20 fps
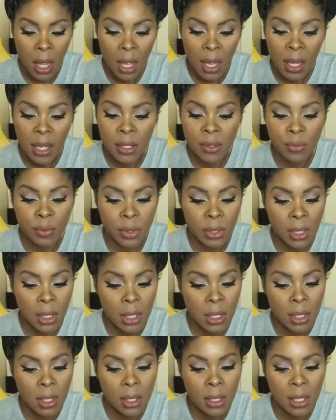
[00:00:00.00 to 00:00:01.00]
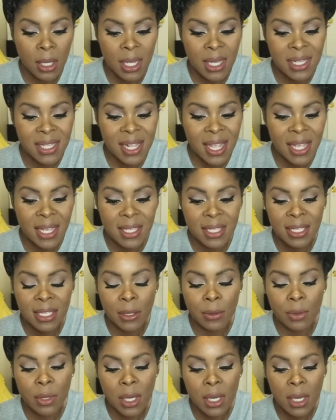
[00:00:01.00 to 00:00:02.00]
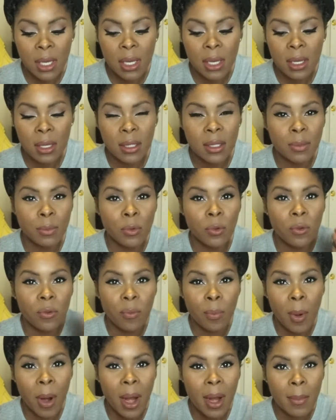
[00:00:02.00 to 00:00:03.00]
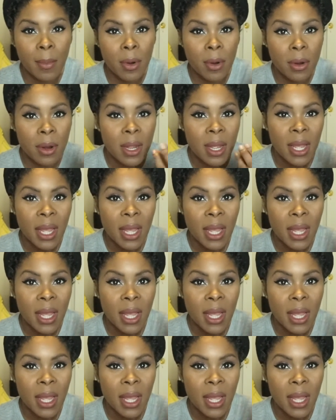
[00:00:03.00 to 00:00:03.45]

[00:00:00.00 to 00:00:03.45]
It's really good. It's like silky smooth primer.